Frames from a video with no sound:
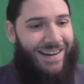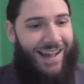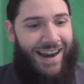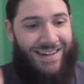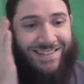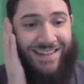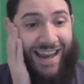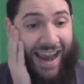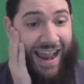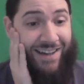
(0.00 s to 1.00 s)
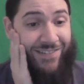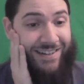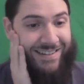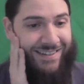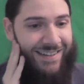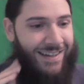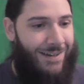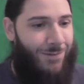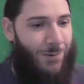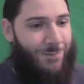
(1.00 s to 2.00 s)
I actually have it.
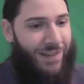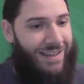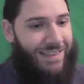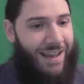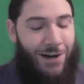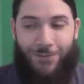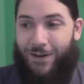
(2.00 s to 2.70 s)
But we played the alpha,